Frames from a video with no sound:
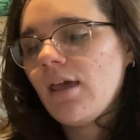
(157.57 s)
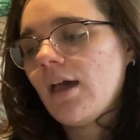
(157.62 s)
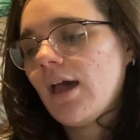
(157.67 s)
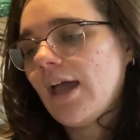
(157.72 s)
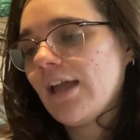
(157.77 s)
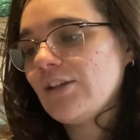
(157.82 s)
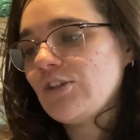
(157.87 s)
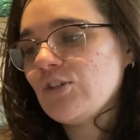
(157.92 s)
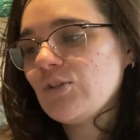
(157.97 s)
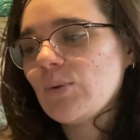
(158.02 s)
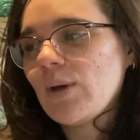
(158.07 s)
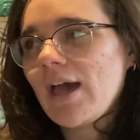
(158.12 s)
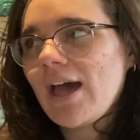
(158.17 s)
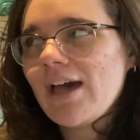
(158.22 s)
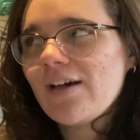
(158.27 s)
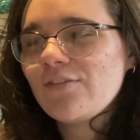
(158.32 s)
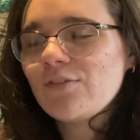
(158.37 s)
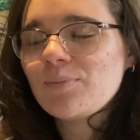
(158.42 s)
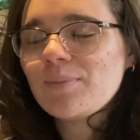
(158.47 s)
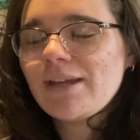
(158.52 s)
I do
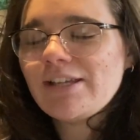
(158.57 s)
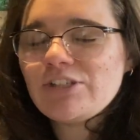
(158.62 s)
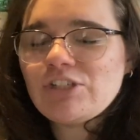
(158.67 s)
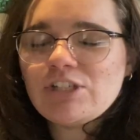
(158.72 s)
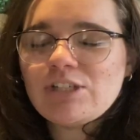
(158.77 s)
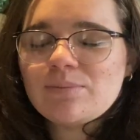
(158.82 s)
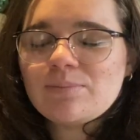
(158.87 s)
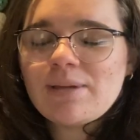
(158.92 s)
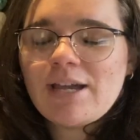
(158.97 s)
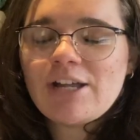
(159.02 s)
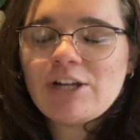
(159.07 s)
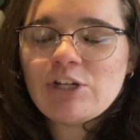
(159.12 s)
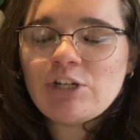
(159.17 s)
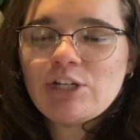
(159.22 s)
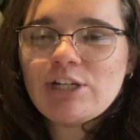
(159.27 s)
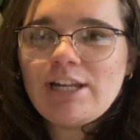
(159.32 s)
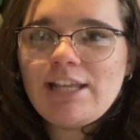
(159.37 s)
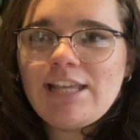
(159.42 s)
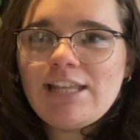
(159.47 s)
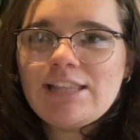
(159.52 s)
have my chicken
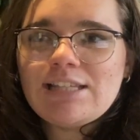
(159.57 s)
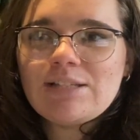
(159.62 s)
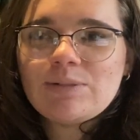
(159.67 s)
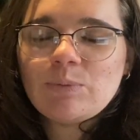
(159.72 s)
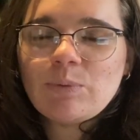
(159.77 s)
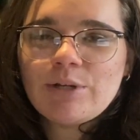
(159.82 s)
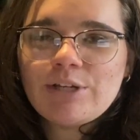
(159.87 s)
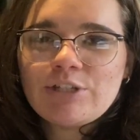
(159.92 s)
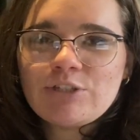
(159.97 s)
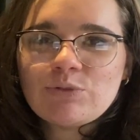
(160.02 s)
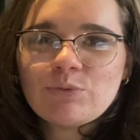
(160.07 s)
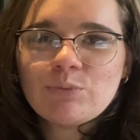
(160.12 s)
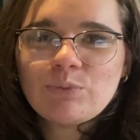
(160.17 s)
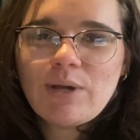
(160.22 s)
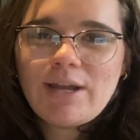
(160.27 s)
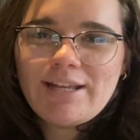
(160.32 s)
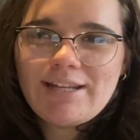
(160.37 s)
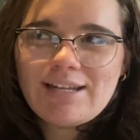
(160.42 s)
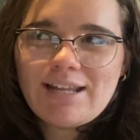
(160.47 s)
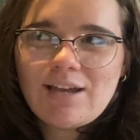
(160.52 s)
pattern in the works
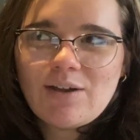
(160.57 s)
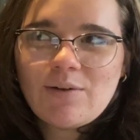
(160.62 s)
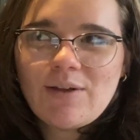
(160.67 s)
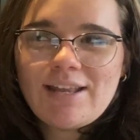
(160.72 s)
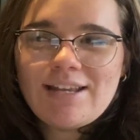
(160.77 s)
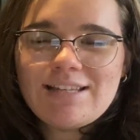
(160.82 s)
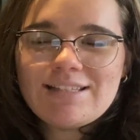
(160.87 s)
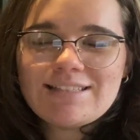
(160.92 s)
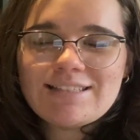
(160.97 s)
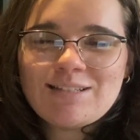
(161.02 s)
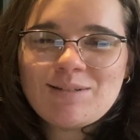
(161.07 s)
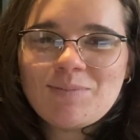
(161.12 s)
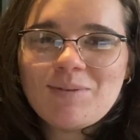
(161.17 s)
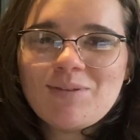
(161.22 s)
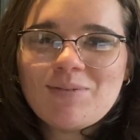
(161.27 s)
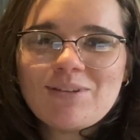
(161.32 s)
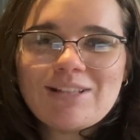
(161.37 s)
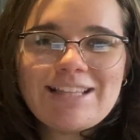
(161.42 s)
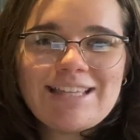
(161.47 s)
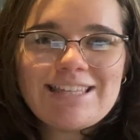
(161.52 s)
right now, and it's going to
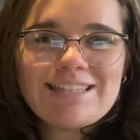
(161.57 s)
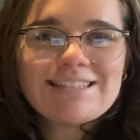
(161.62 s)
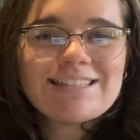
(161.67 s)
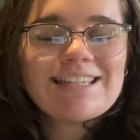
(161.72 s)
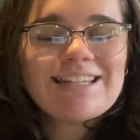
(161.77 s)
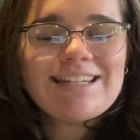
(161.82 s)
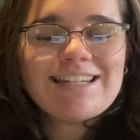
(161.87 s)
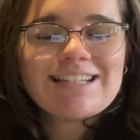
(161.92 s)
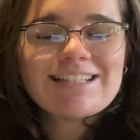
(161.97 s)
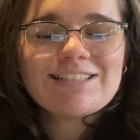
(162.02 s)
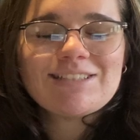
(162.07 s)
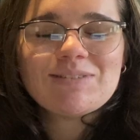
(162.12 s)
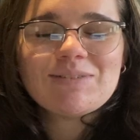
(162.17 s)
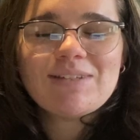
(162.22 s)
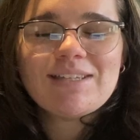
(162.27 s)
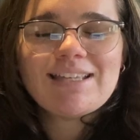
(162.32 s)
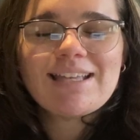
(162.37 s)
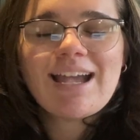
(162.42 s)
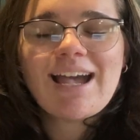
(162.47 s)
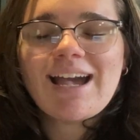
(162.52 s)
be released next
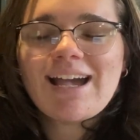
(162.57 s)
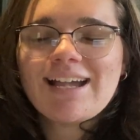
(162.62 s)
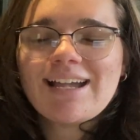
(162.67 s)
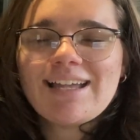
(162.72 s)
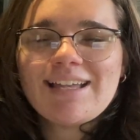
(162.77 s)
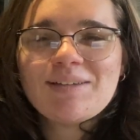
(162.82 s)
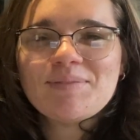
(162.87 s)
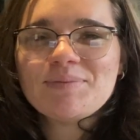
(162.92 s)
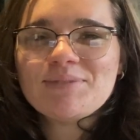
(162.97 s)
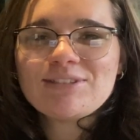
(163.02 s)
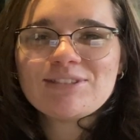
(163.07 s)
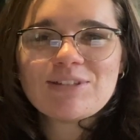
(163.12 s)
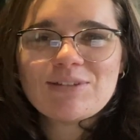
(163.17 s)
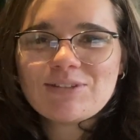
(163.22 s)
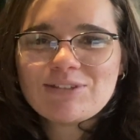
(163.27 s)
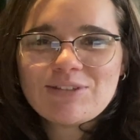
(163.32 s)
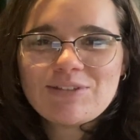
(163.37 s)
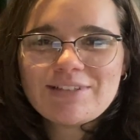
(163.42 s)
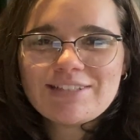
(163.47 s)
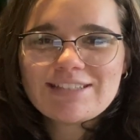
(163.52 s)
week. I am so
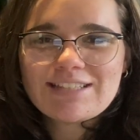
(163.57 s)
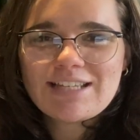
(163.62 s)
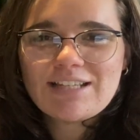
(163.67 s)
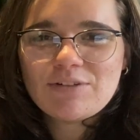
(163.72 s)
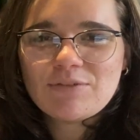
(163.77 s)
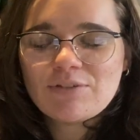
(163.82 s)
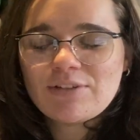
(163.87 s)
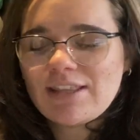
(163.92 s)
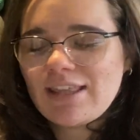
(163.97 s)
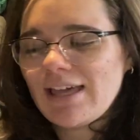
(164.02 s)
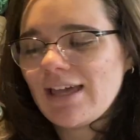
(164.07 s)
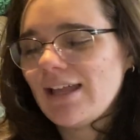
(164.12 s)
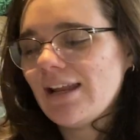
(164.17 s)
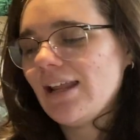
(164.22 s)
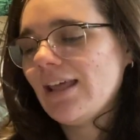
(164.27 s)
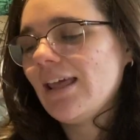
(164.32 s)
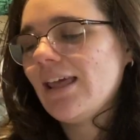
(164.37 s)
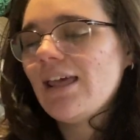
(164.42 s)
excited for that.